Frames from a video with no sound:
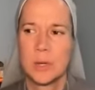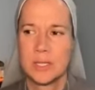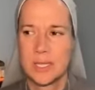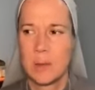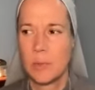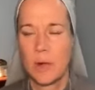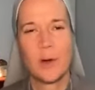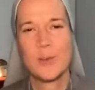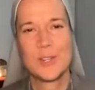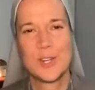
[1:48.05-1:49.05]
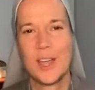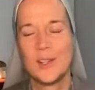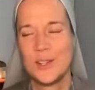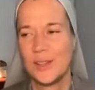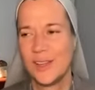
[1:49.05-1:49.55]
And it's the same with our own
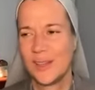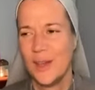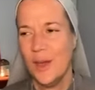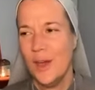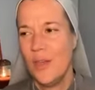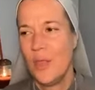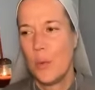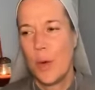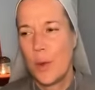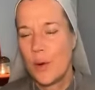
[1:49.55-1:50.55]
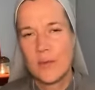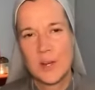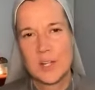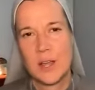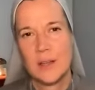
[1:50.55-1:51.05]
childhood, like the wonder of our
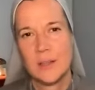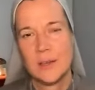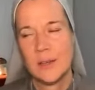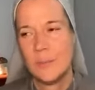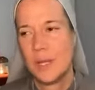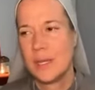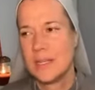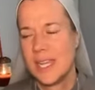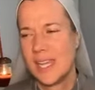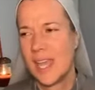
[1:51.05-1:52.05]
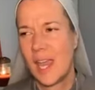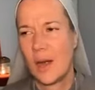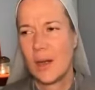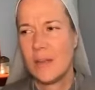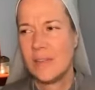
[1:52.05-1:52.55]
childhood childhood and being taken
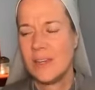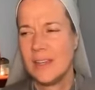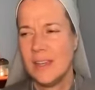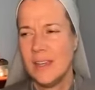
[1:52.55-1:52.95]
care of and